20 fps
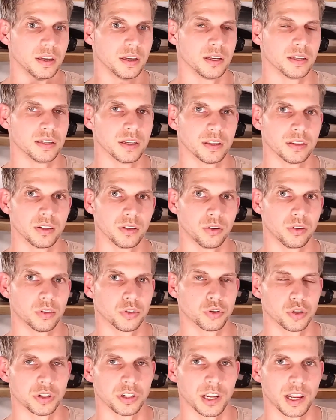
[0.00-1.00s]
is that the
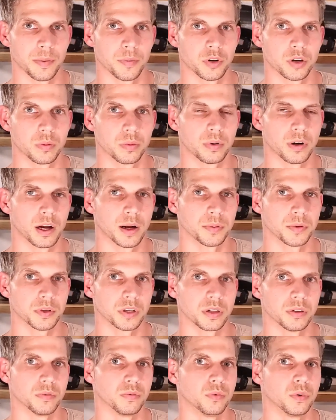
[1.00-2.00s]
larger diameter props
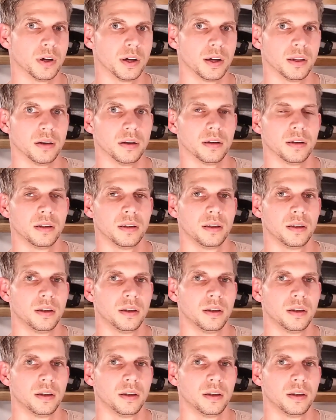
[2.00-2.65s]
can run